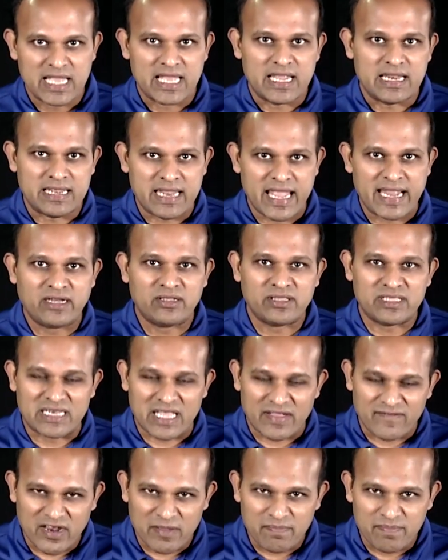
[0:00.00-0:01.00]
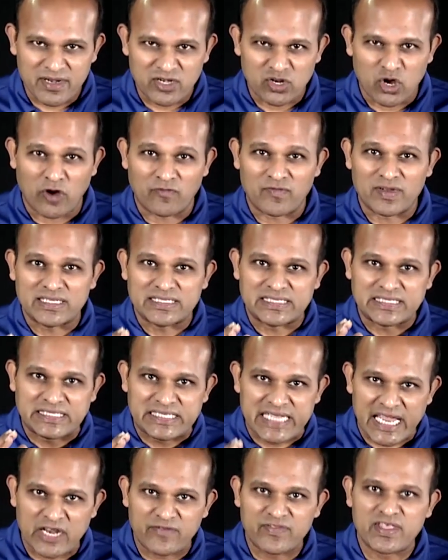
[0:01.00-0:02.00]
led to the development of
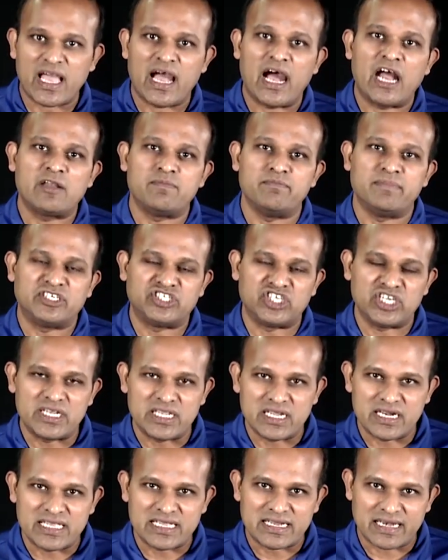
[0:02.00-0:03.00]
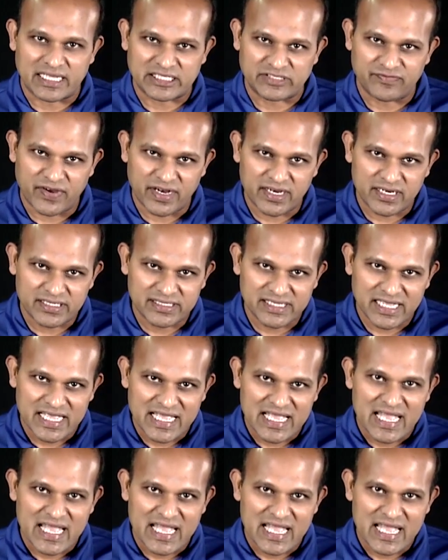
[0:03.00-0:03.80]
state-of-the-art machine learning classifiers